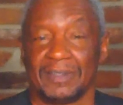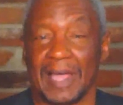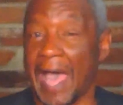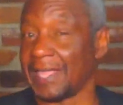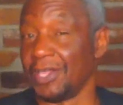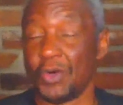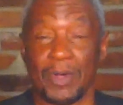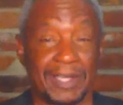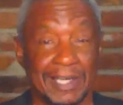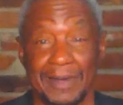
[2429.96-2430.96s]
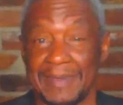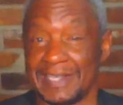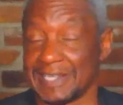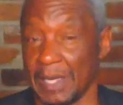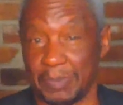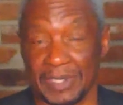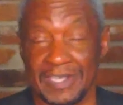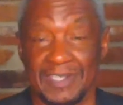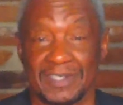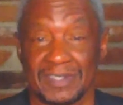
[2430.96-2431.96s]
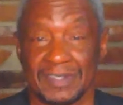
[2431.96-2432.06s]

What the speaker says: I can go and come as I please.